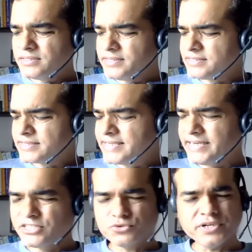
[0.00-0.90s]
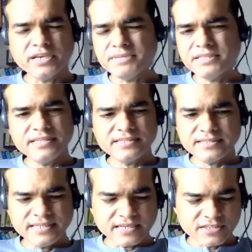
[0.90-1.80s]
These kids today, I mean,
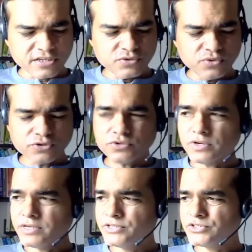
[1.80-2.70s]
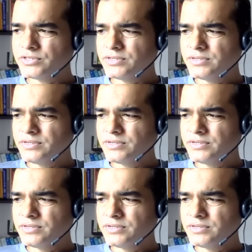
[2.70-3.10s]
these youngsters who go to college,